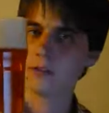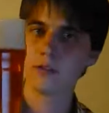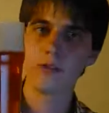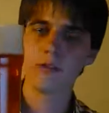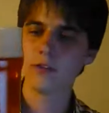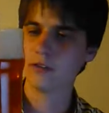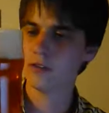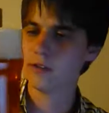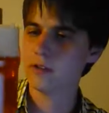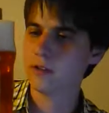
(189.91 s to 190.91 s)
Don't know if you can
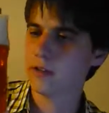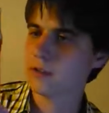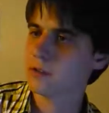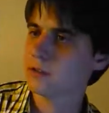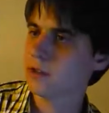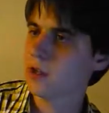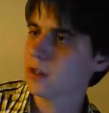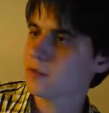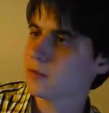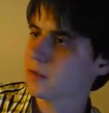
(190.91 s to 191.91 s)
see because of the
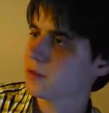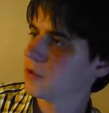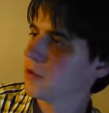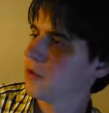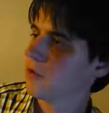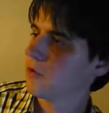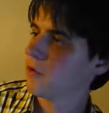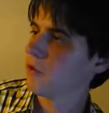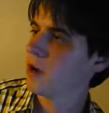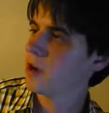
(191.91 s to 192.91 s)
light, but
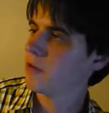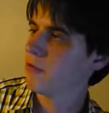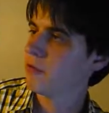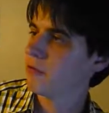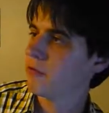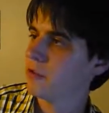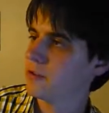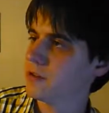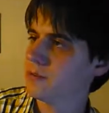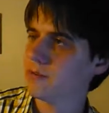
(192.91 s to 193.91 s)
very
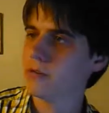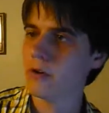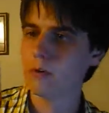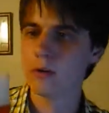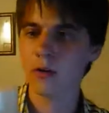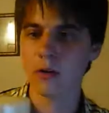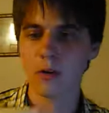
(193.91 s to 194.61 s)
fizzy and foamy.